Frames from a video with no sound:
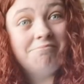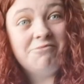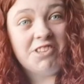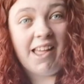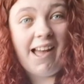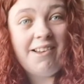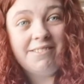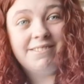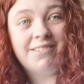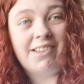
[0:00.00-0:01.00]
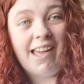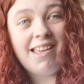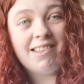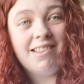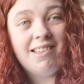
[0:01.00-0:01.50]
So that,
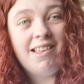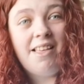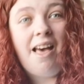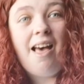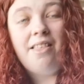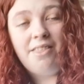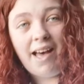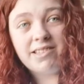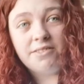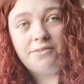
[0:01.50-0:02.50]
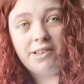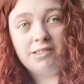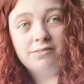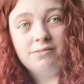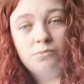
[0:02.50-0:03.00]
okay? That's a
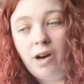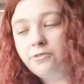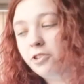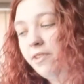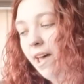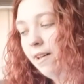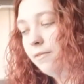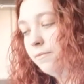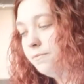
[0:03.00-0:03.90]
fill. What I've done there,